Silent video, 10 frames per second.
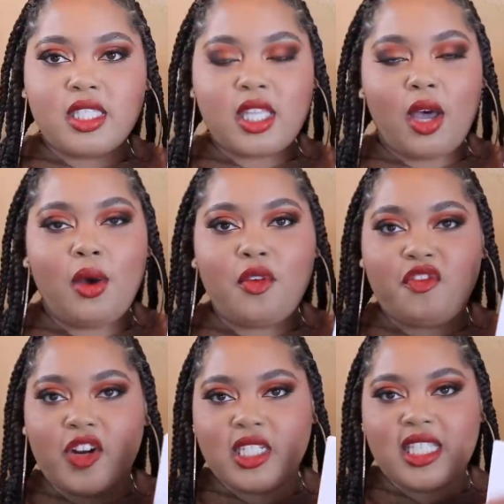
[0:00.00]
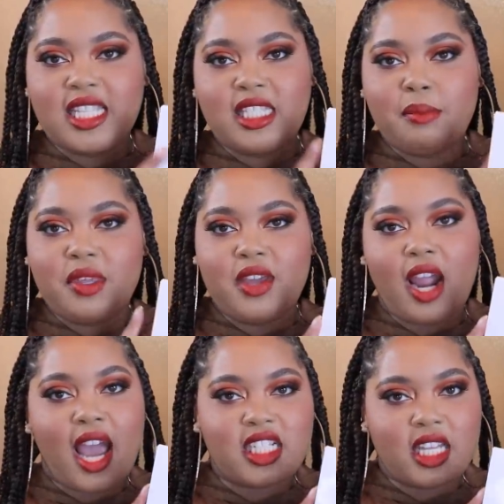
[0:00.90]
So first they sent me
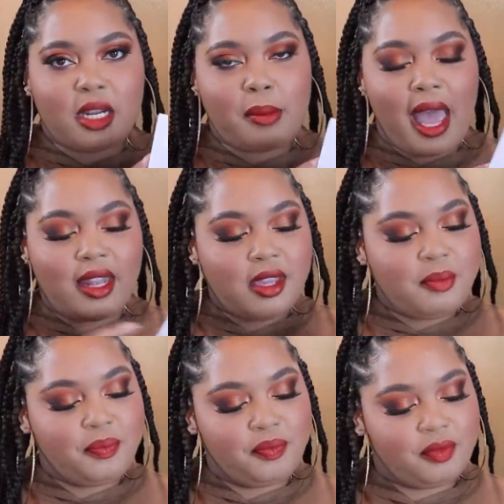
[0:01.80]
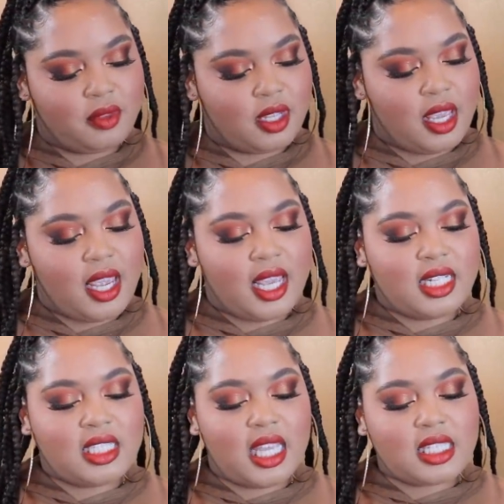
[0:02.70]
their eyeshadow palette,
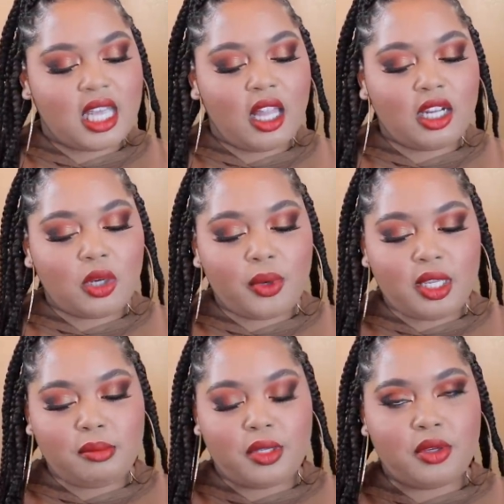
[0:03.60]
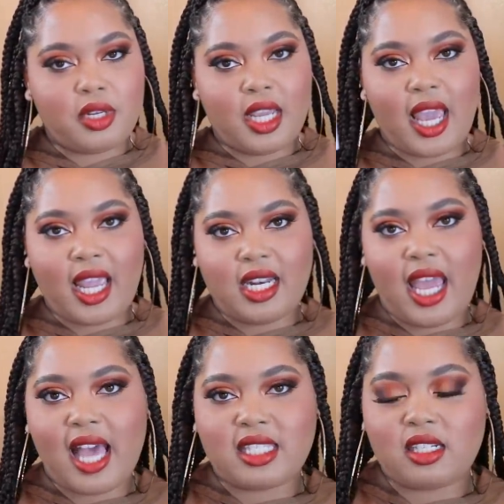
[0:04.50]
and it says Color Queen Beauty, and
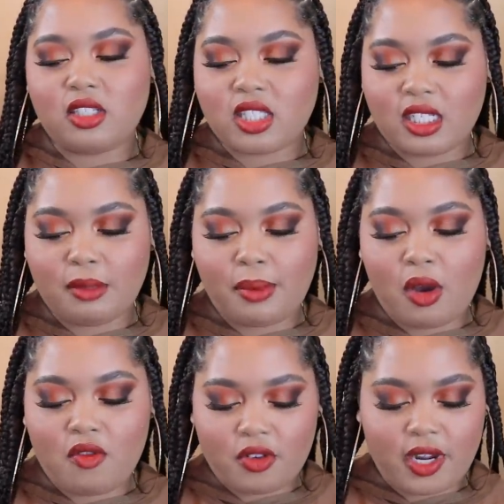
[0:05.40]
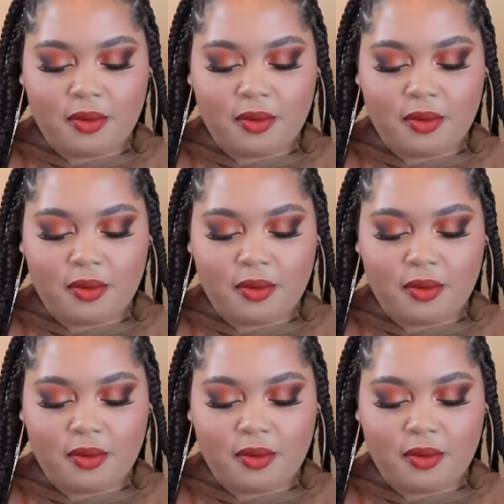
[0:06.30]
it has a little slip over